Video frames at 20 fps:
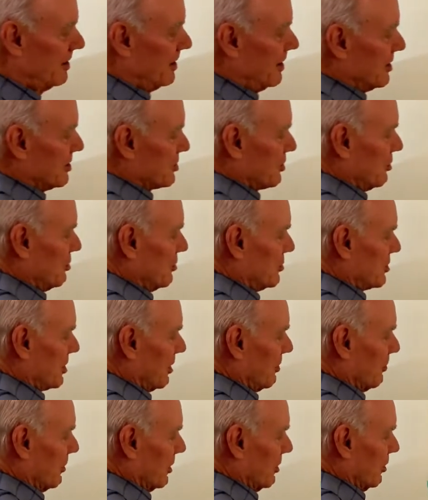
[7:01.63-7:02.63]
So you'd say,
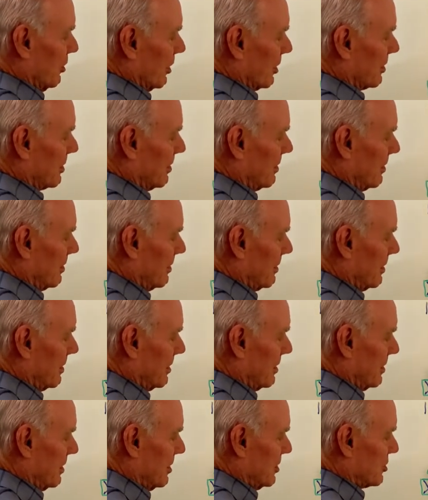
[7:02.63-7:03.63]
well, look,
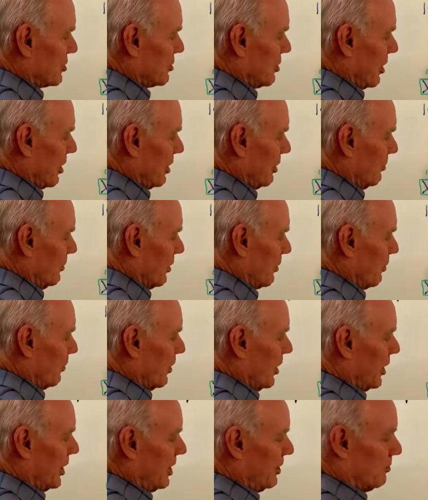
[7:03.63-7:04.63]
he's starting with
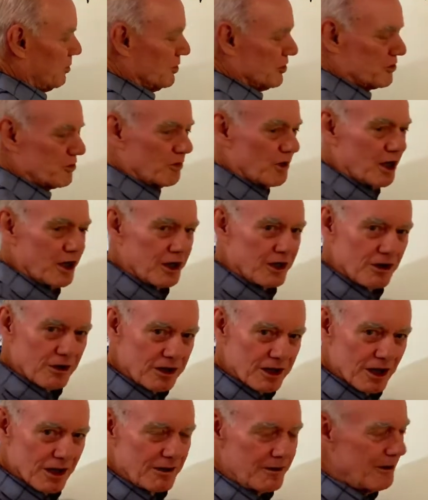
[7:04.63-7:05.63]
one equals one.
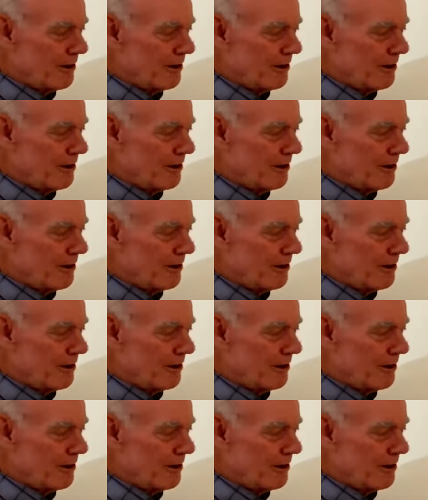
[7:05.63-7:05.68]
Okay.